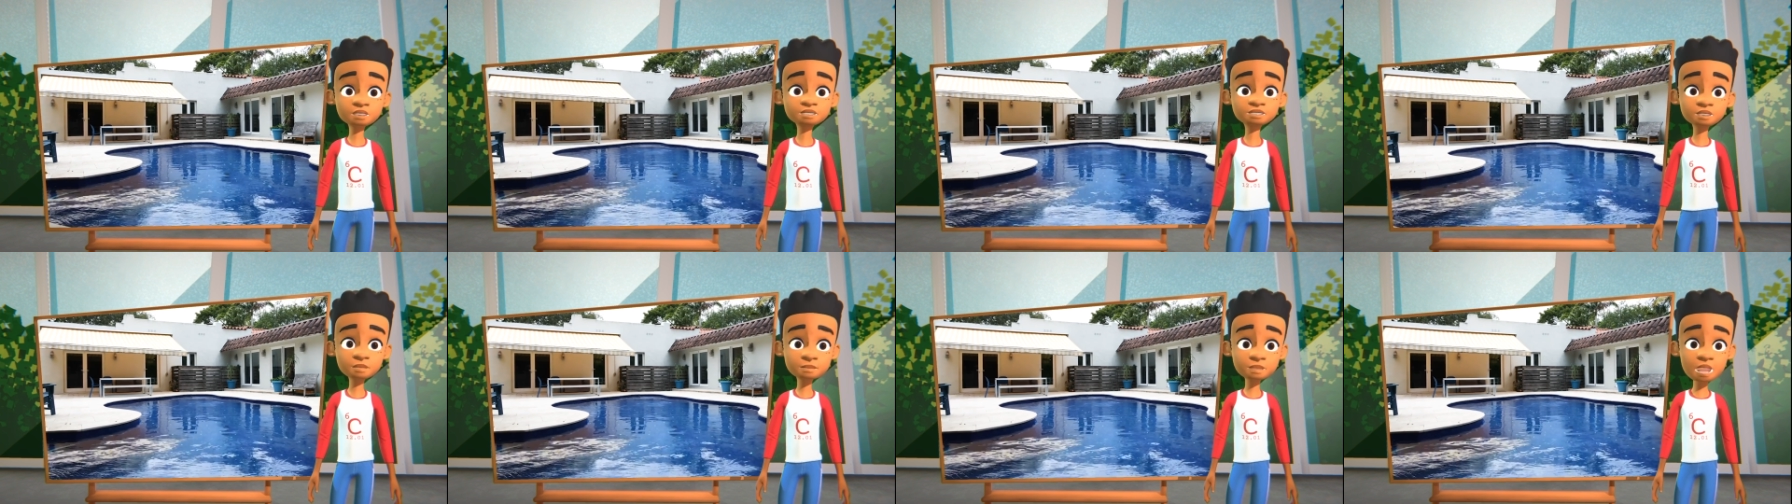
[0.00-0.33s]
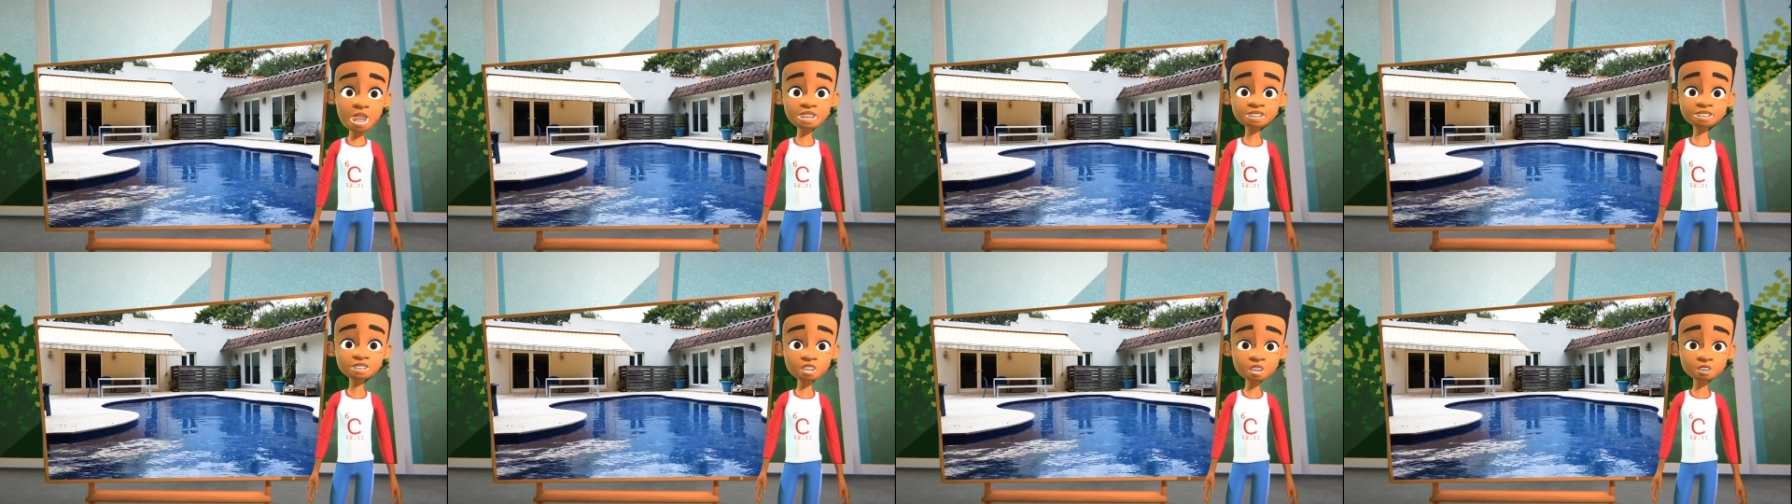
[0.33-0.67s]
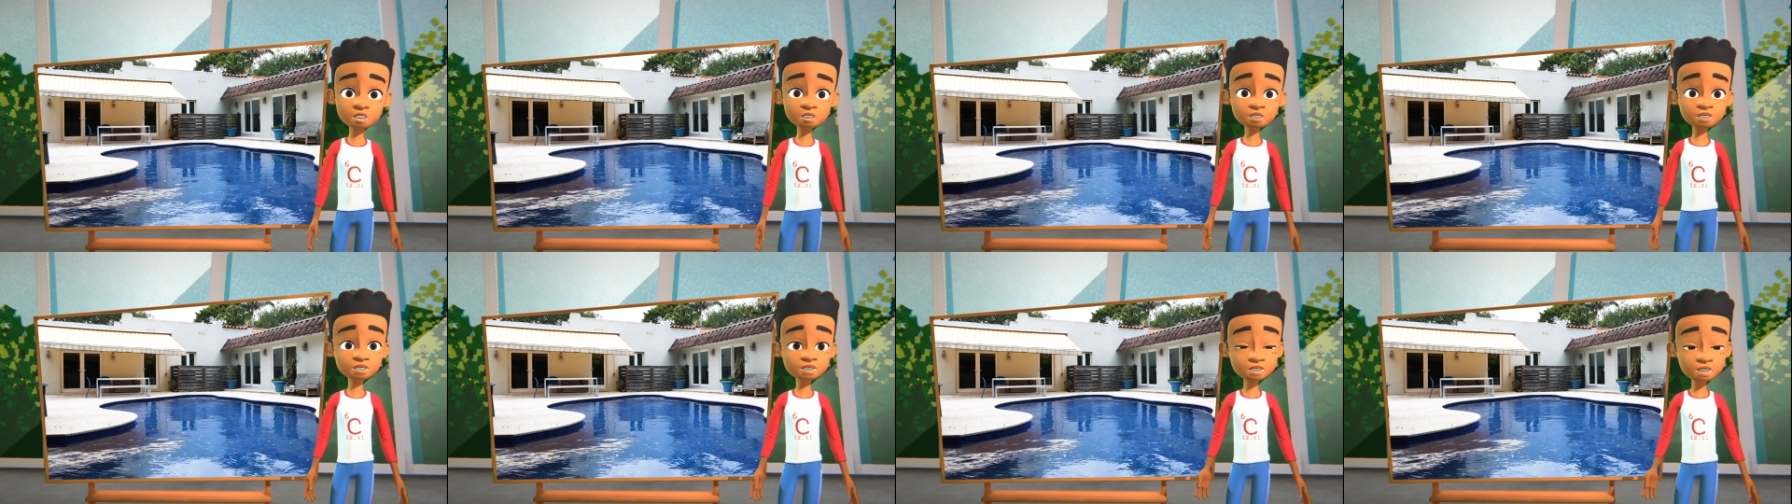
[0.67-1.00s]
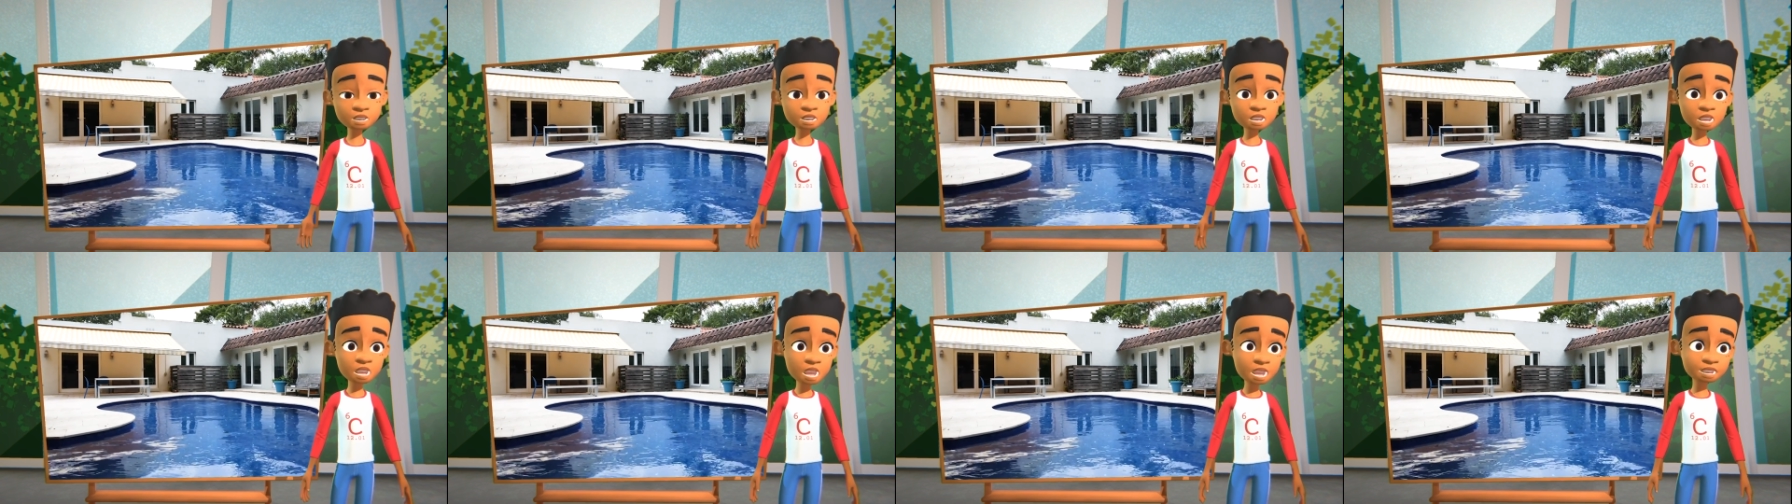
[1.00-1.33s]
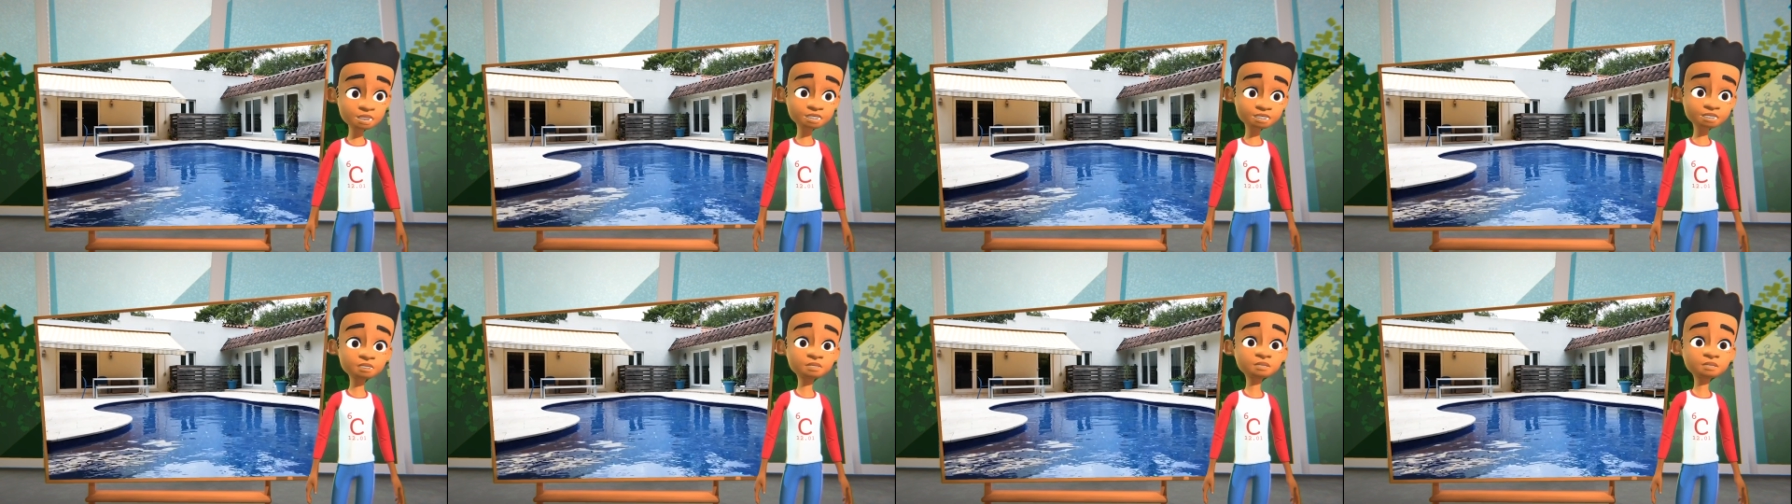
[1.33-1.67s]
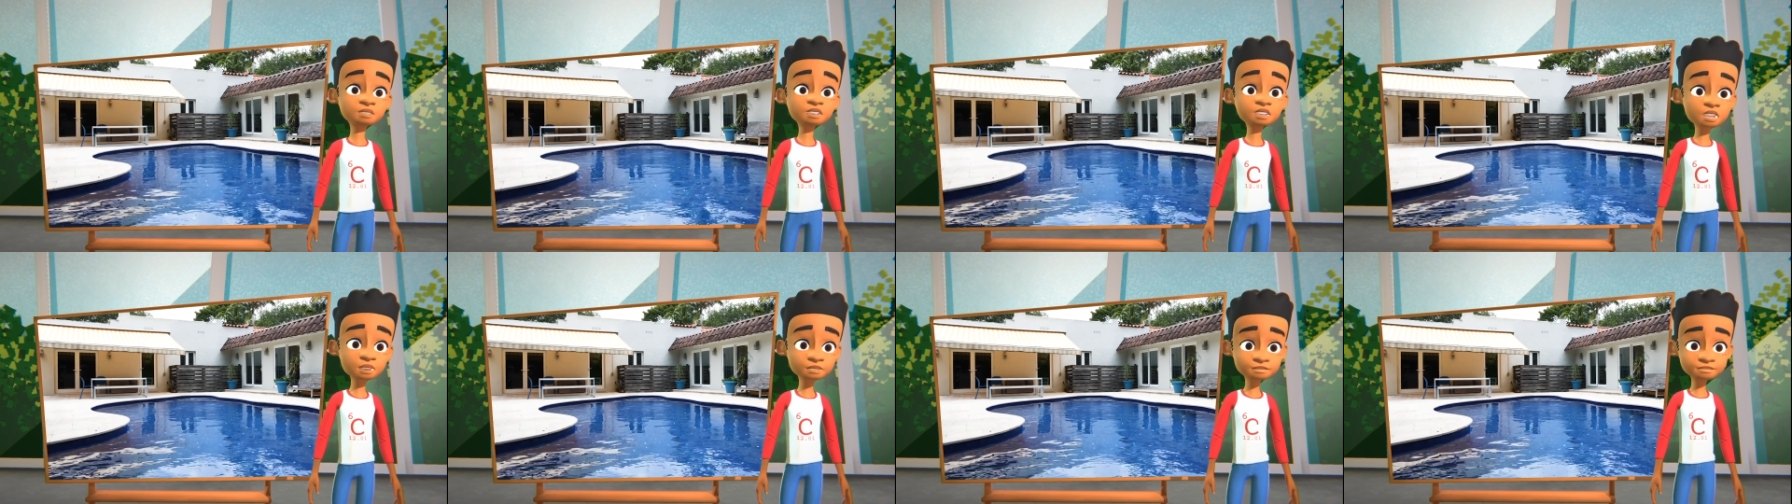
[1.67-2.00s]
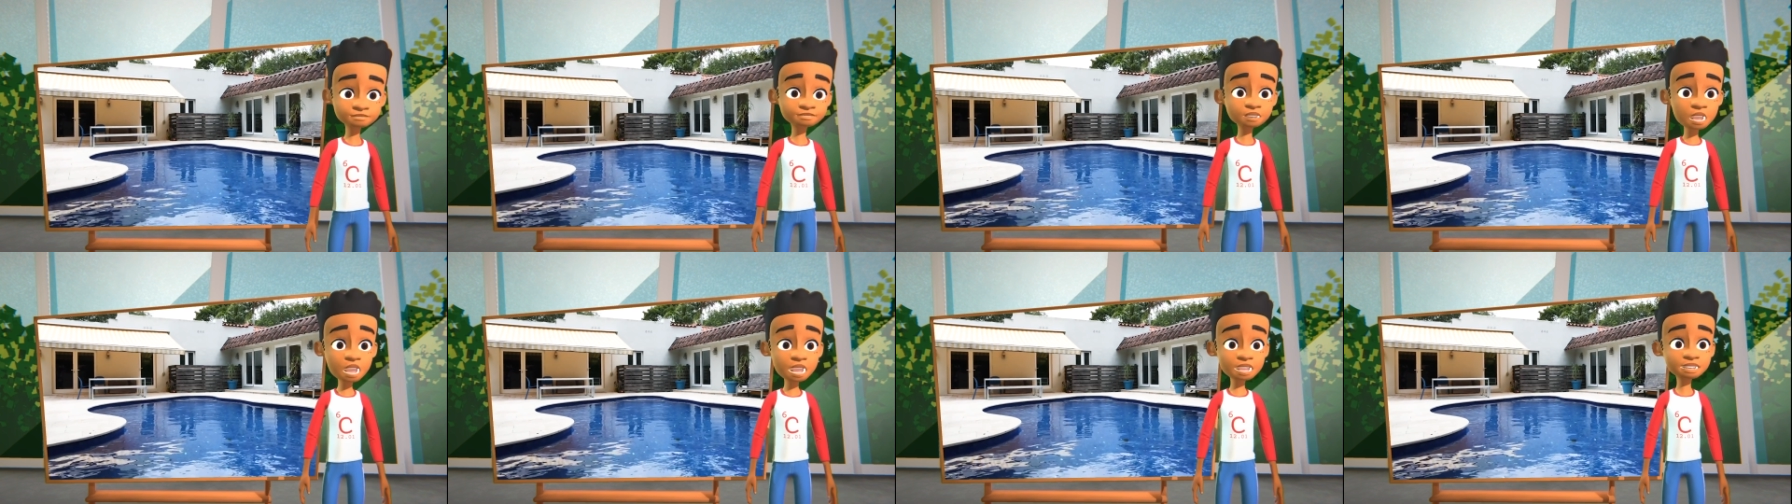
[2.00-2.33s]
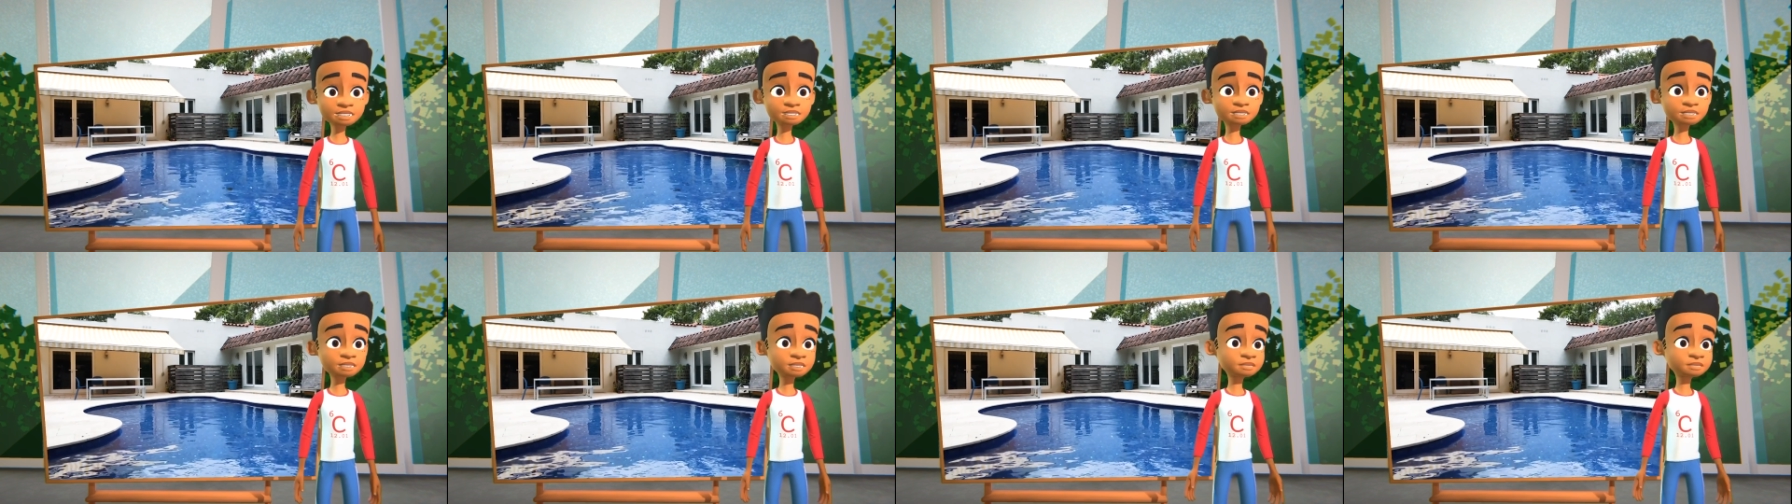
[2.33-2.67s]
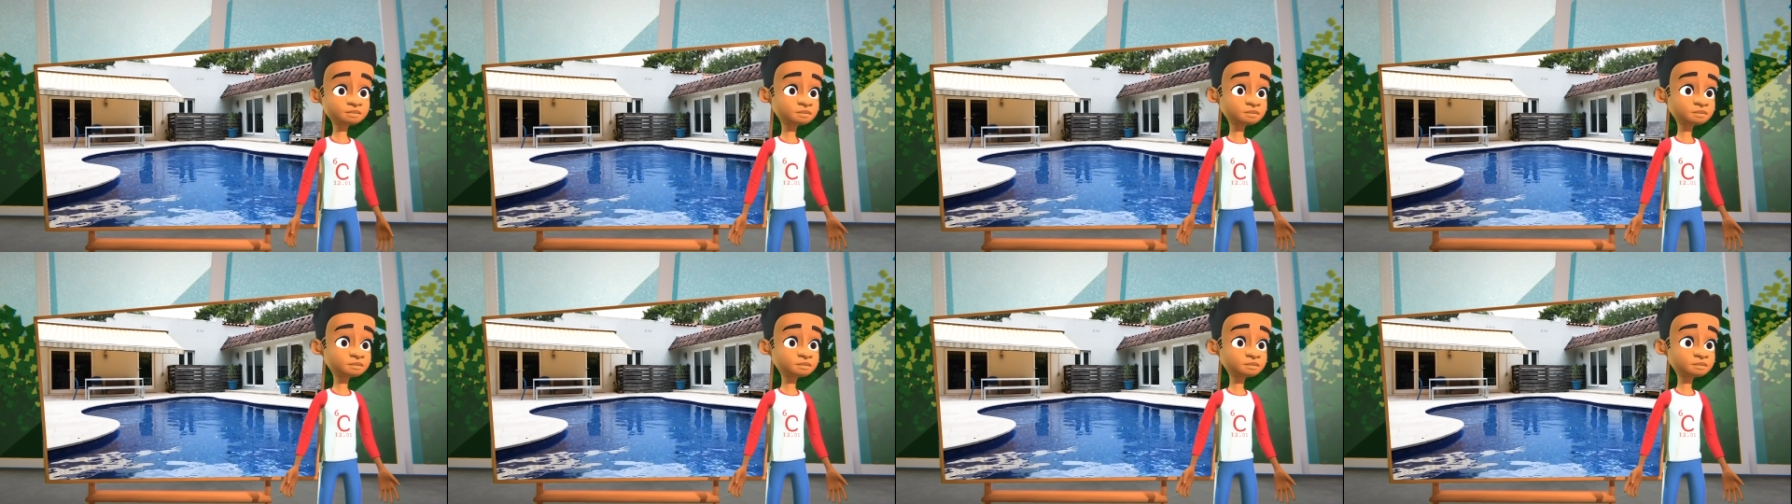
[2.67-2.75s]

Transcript: there in the backyard. And sure enough, I